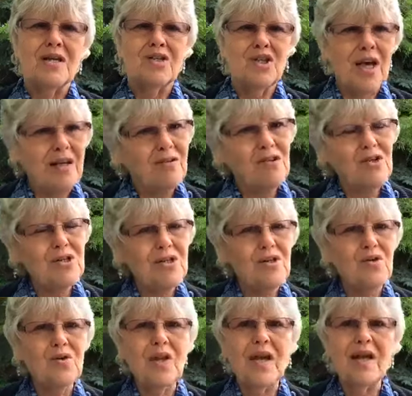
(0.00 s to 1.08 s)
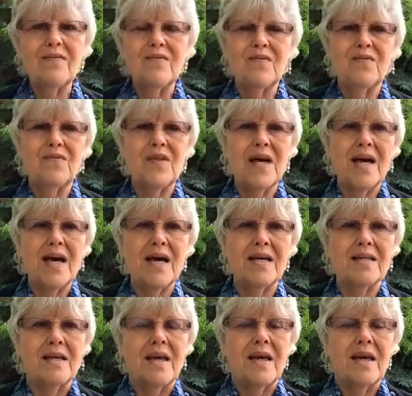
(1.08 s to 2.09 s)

challenges in your life that